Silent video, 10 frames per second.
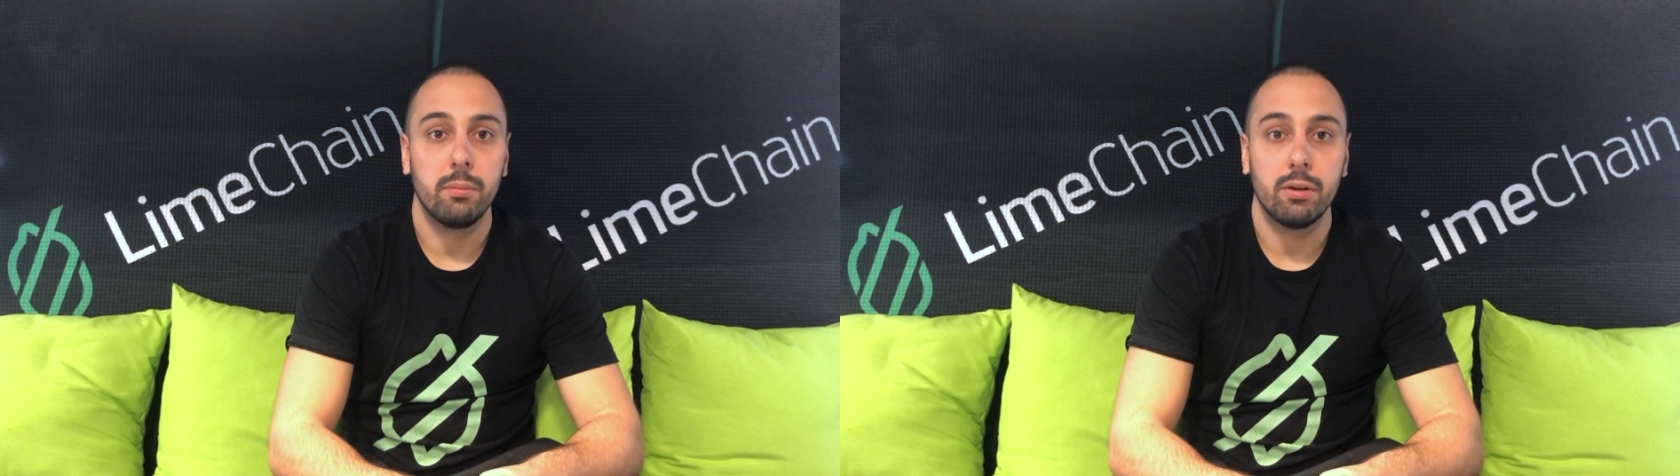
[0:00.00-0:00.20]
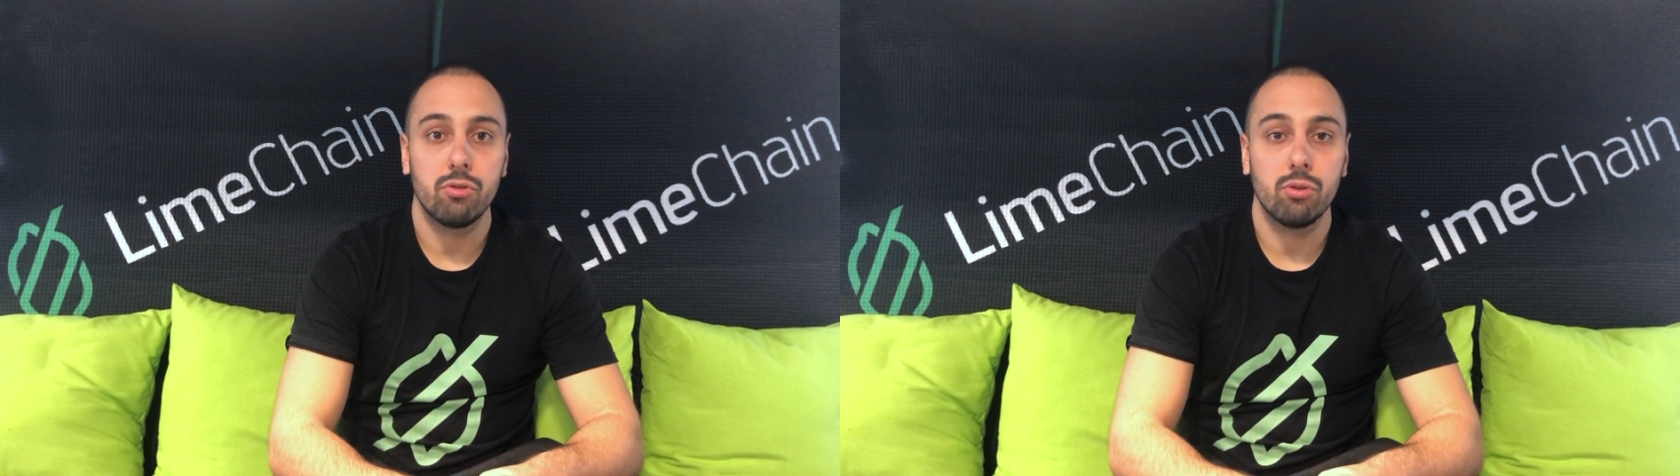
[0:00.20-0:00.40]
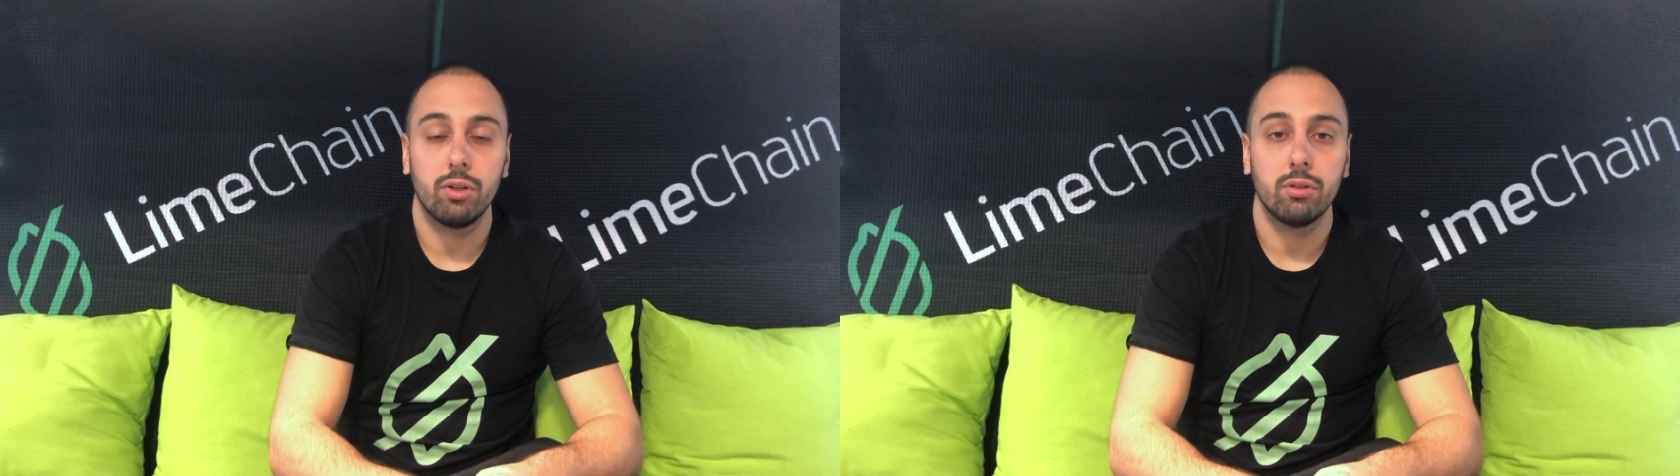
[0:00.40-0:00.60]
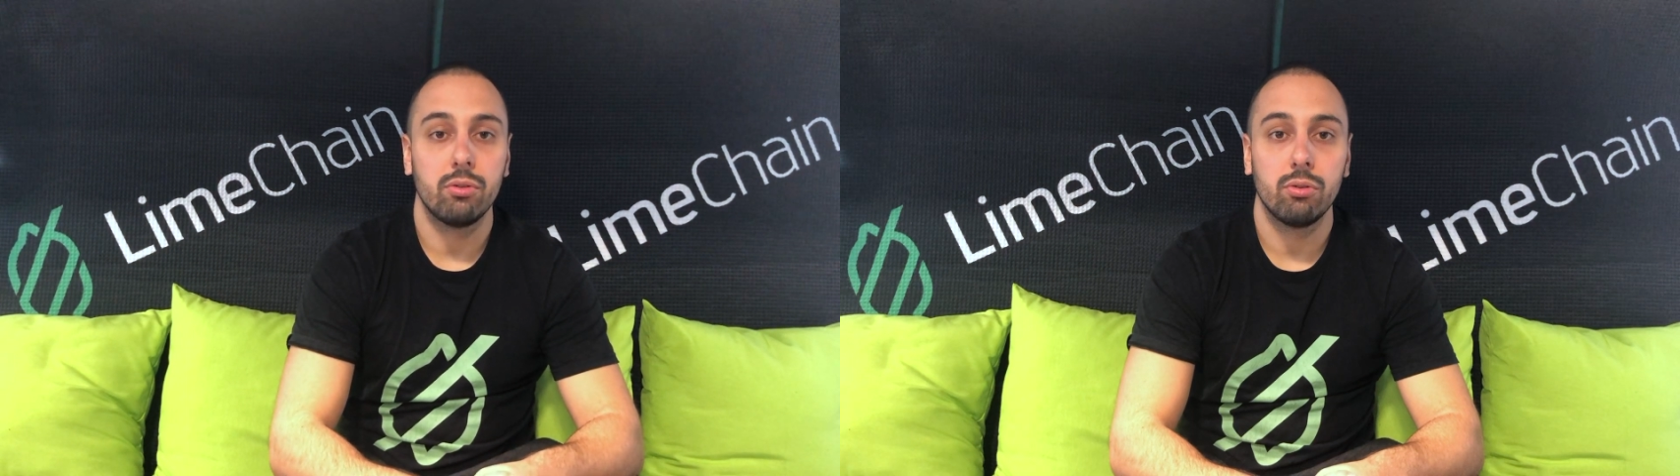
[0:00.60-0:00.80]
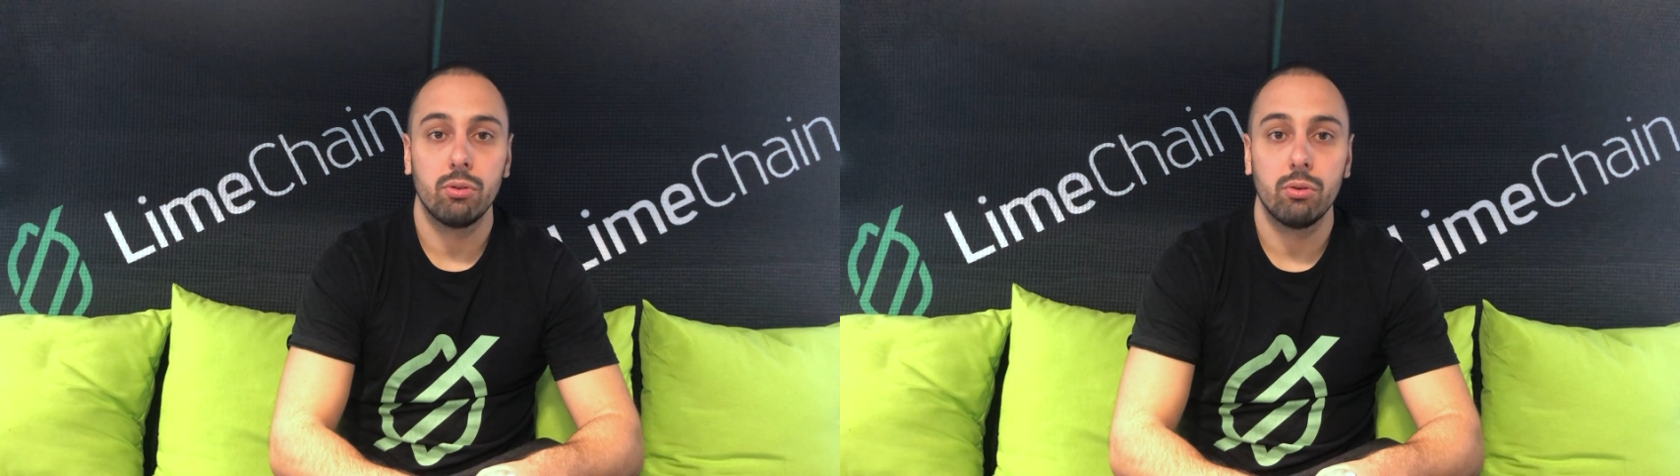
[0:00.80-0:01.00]
much you can
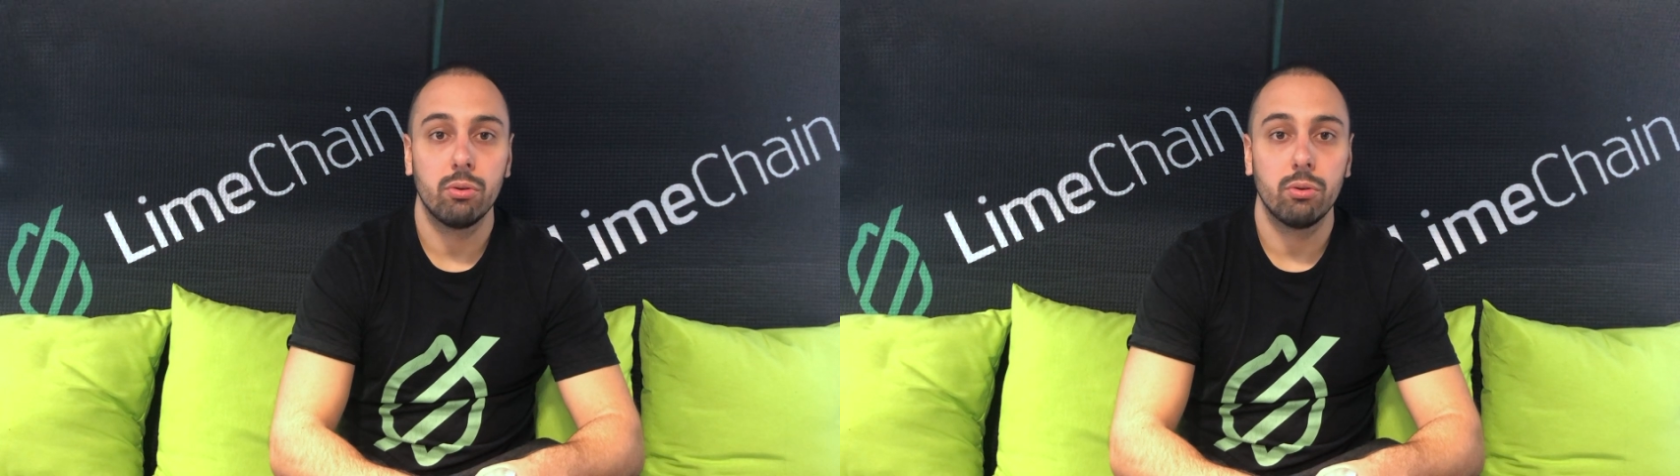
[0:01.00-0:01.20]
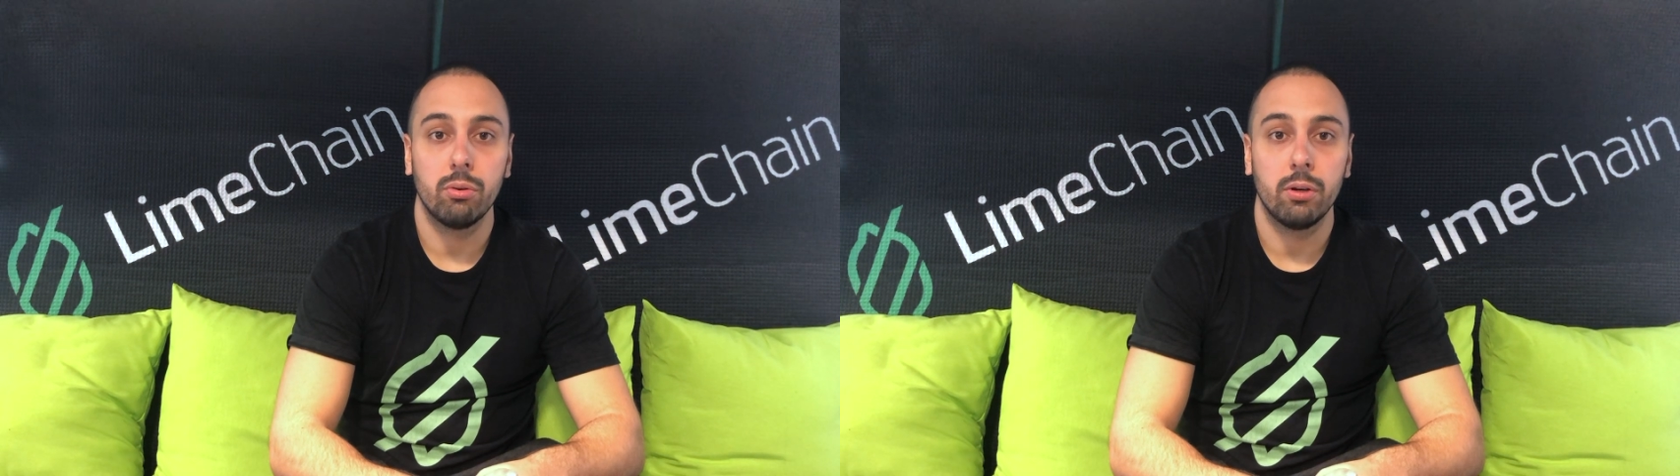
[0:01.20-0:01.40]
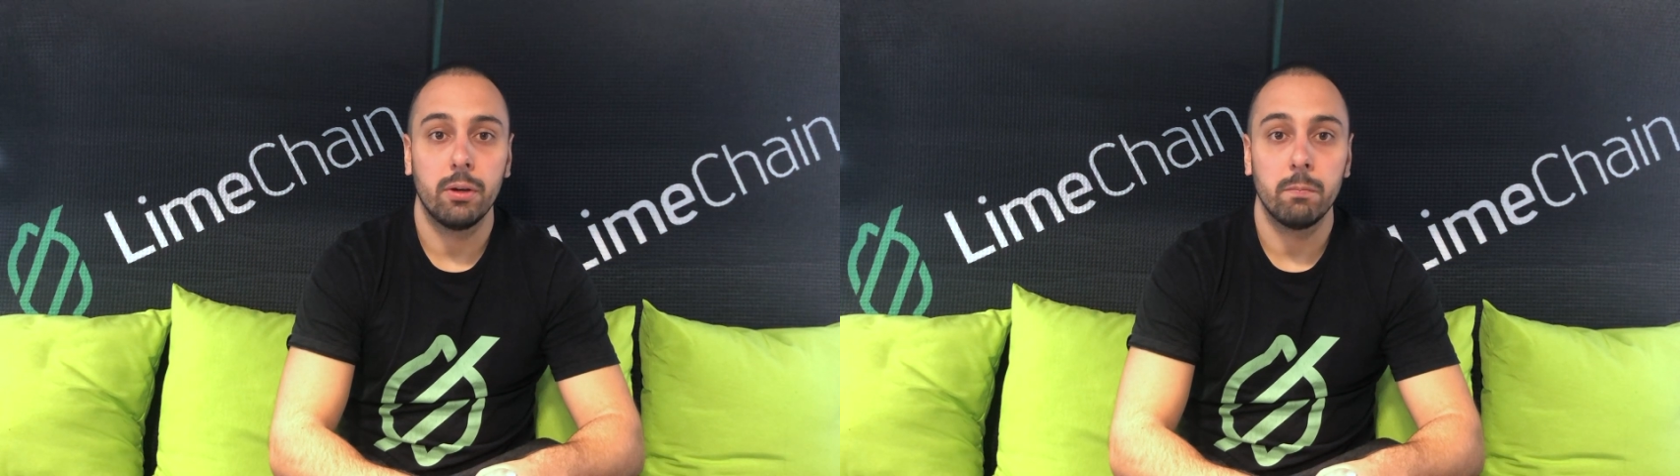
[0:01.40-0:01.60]
do